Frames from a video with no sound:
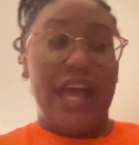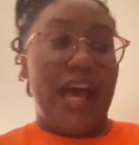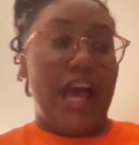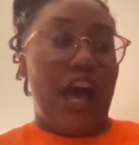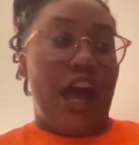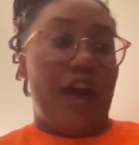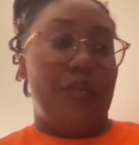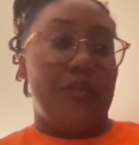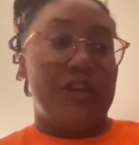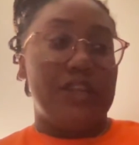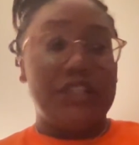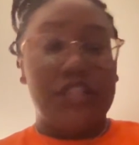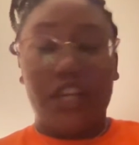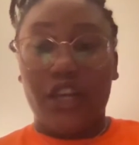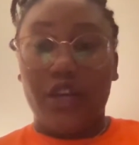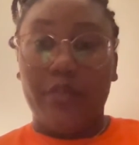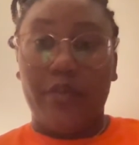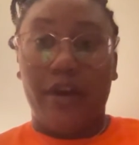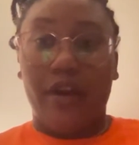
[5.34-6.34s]
I want to
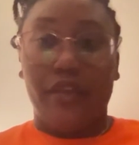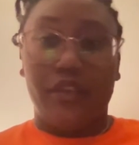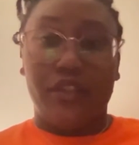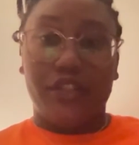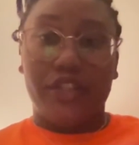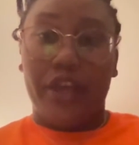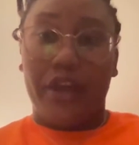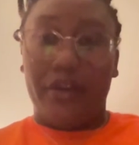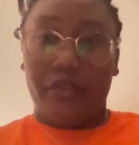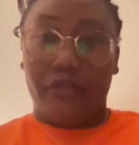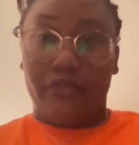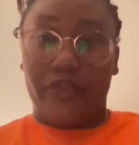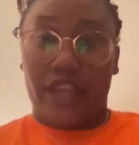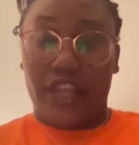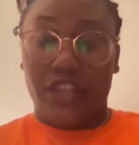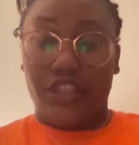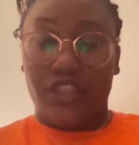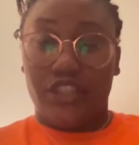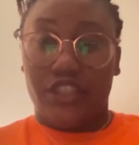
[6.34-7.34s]
talk about the tone
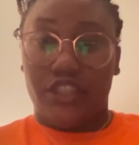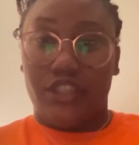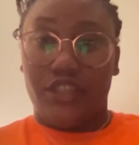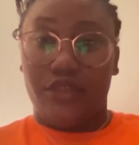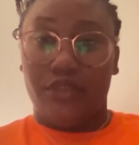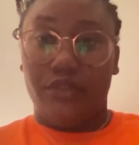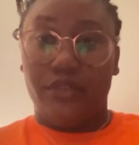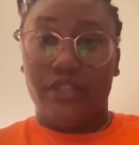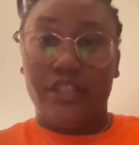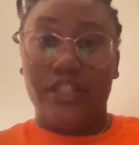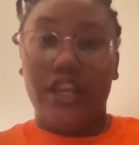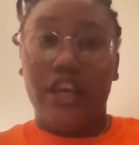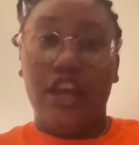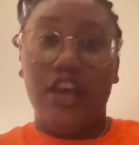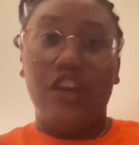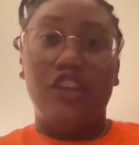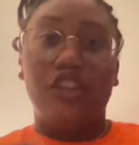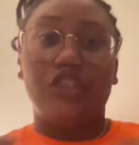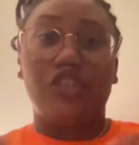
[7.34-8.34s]
that she used.
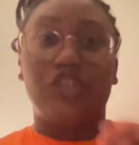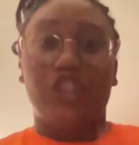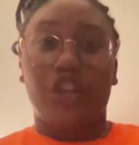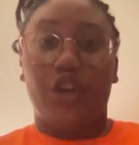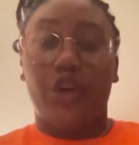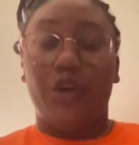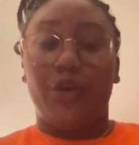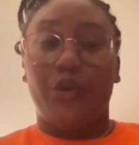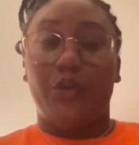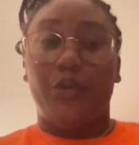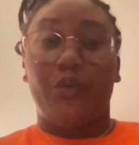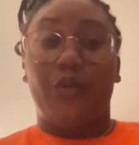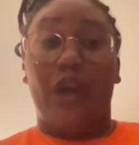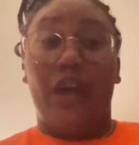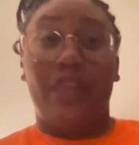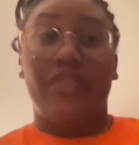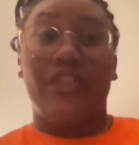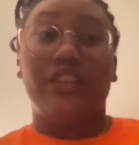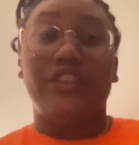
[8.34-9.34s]
So,
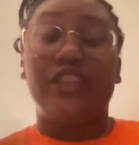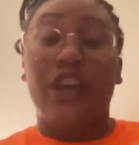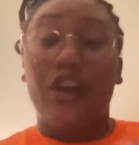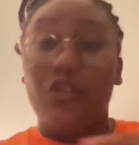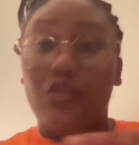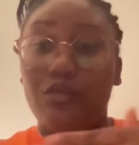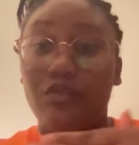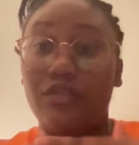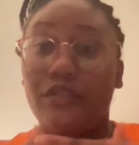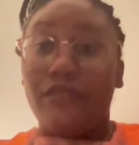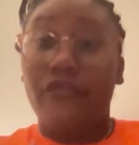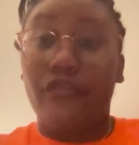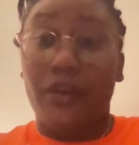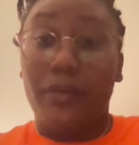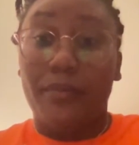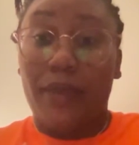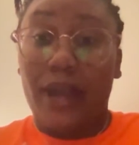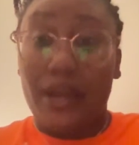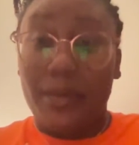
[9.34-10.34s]
the tone
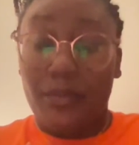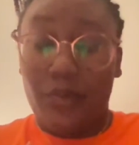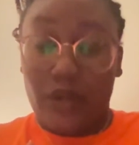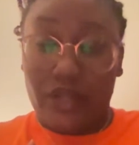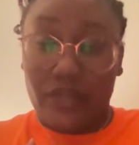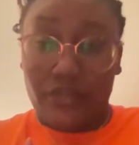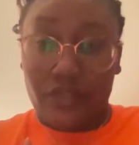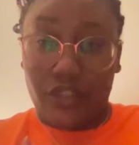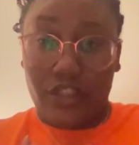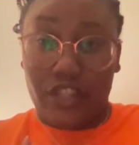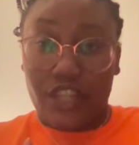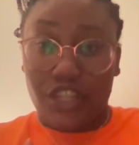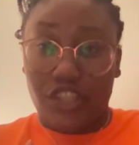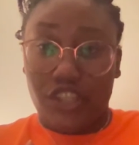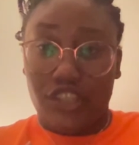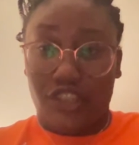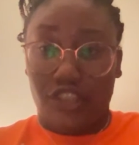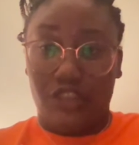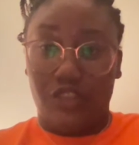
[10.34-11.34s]
from my point of view that
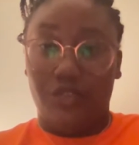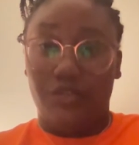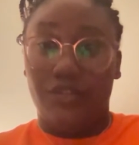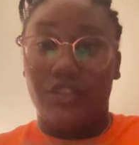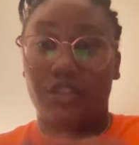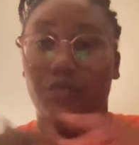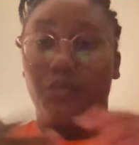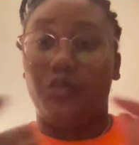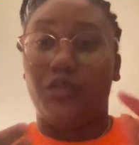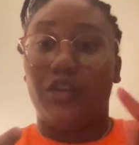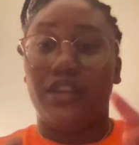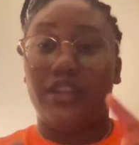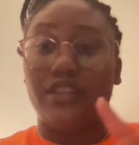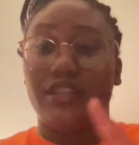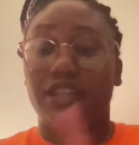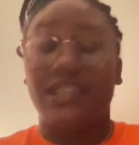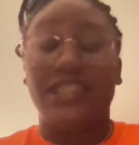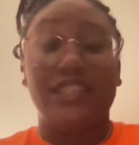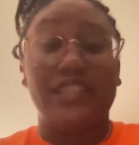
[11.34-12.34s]
she used was
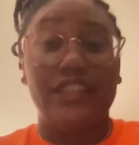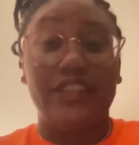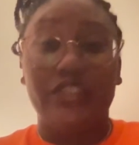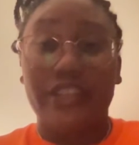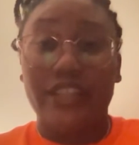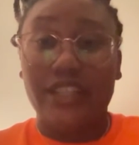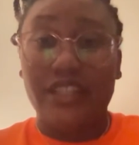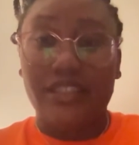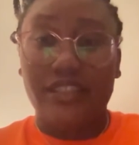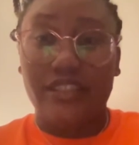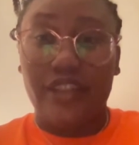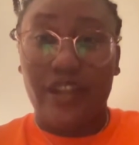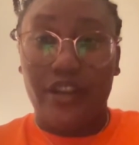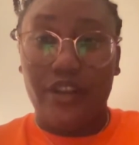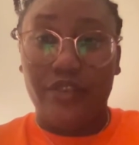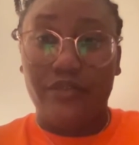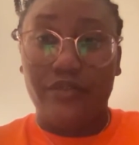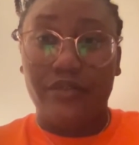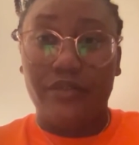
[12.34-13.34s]
a serious
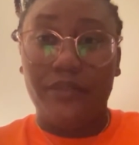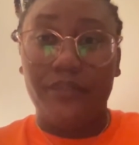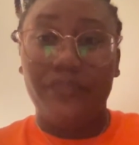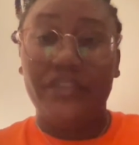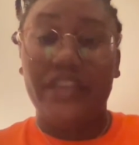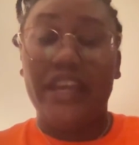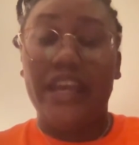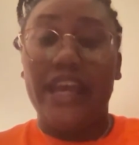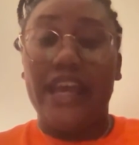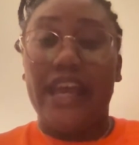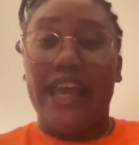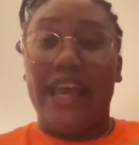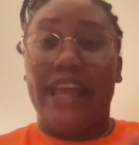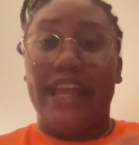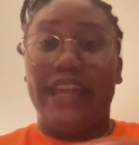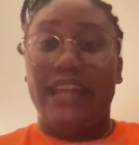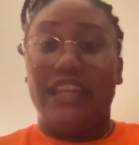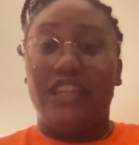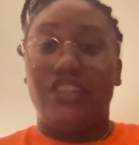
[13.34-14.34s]
tone,
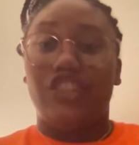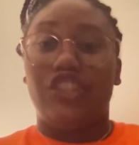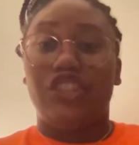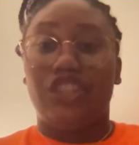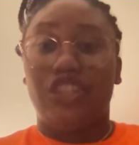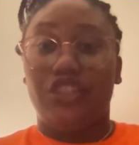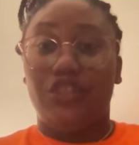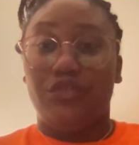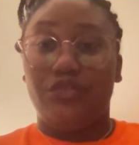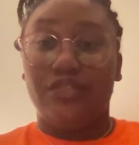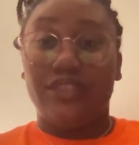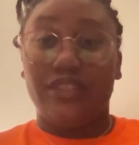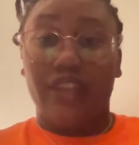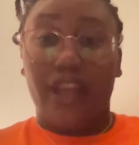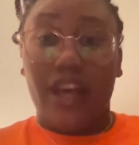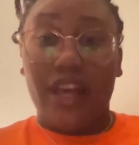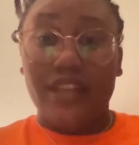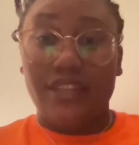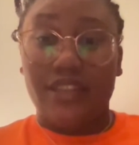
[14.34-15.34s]
and she used
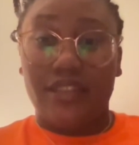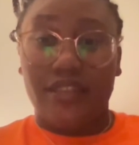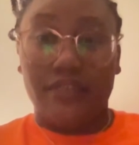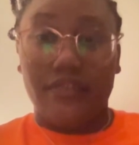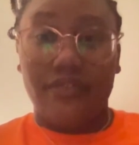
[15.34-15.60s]
lots of